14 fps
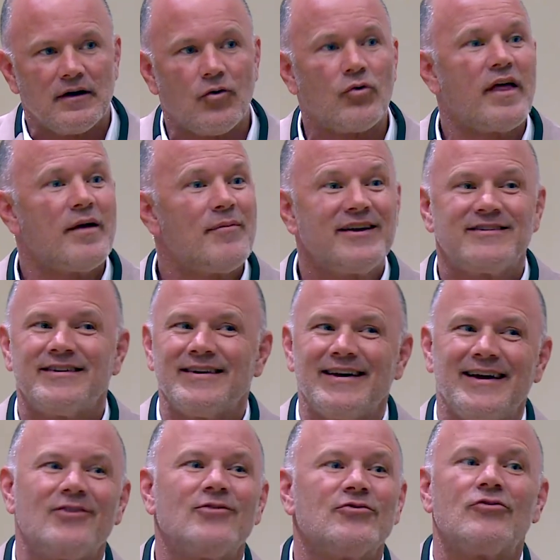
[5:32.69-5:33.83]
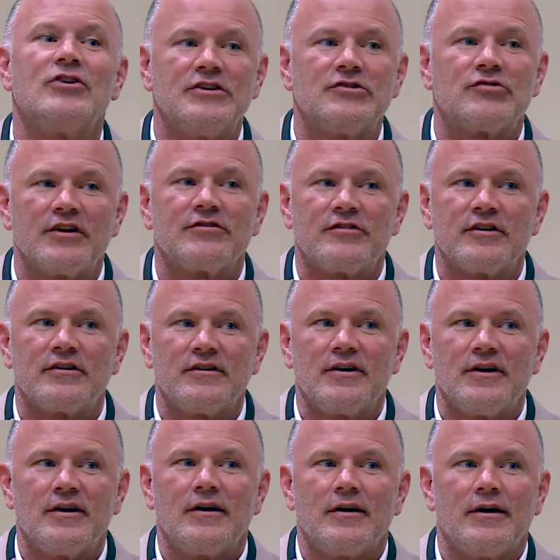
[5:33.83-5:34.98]
Or they might say, I don't really trust it,
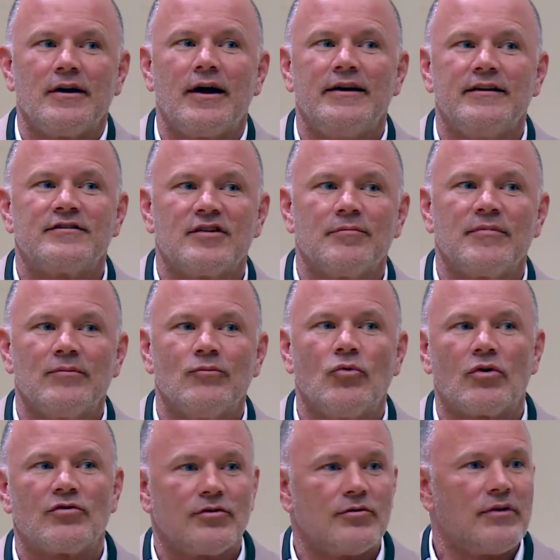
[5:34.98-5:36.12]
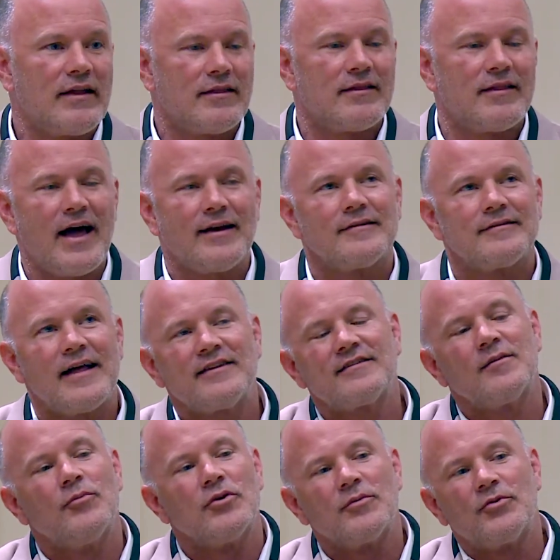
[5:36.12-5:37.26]
and I need something more. So that's
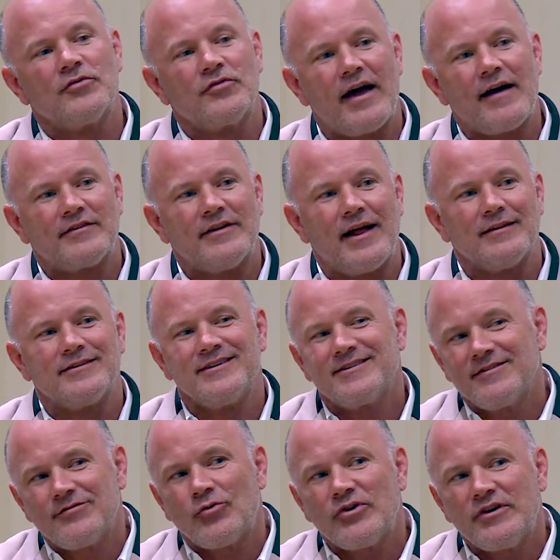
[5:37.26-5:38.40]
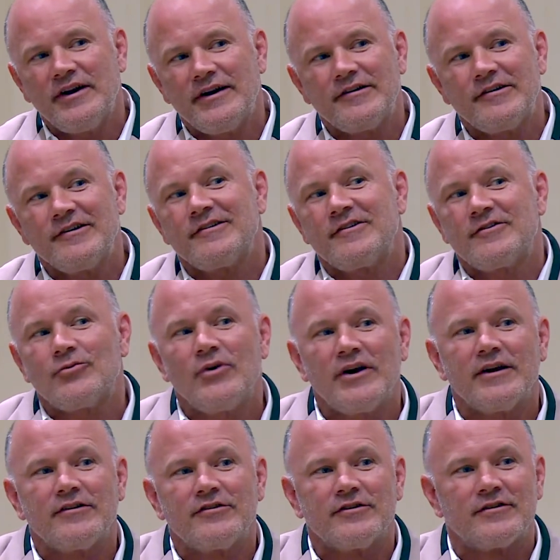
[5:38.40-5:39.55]
the bulletproof gas analogy. Is it 14 inches or
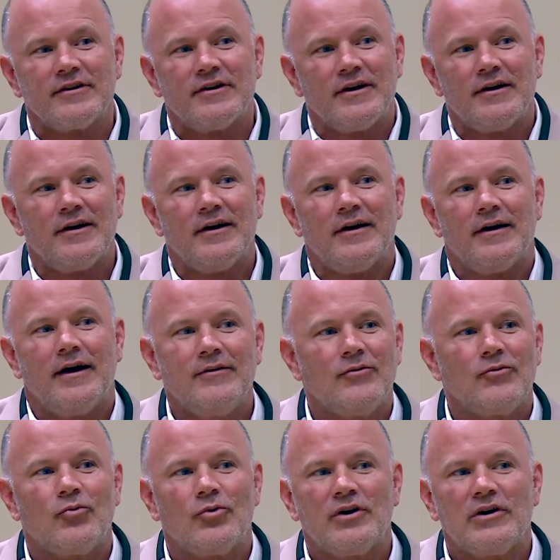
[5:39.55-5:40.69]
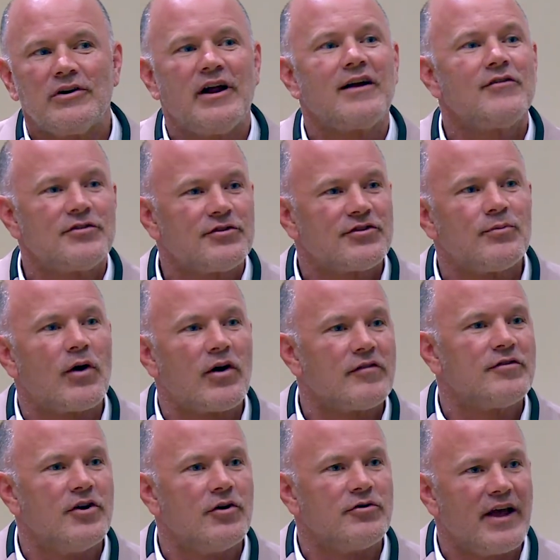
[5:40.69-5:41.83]
20 inches? And none of us are smart
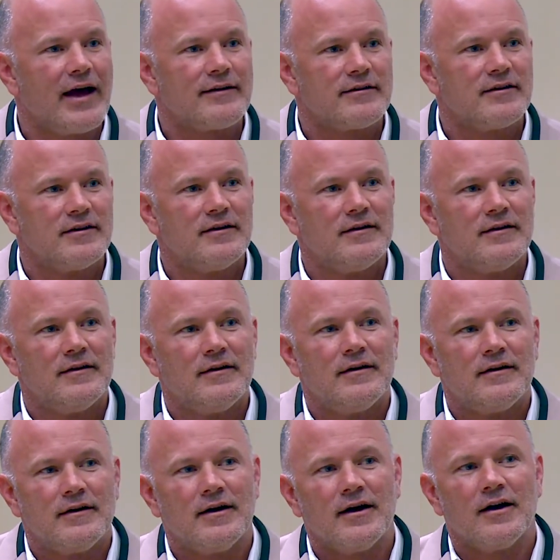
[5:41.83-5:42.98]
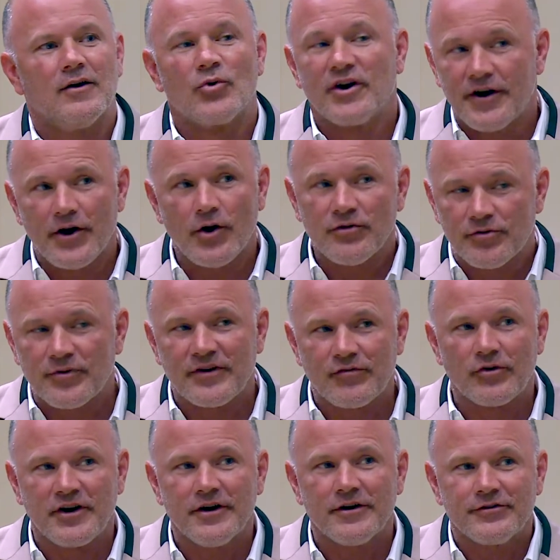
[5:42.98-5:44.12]
enough to know yet. We're going to know in
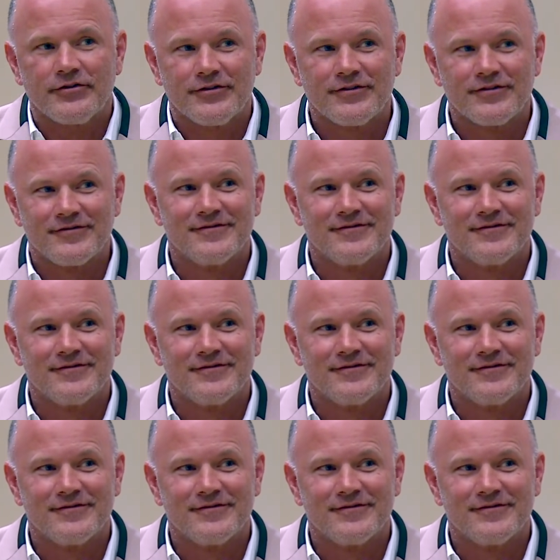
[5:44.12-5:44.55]
3-4 years.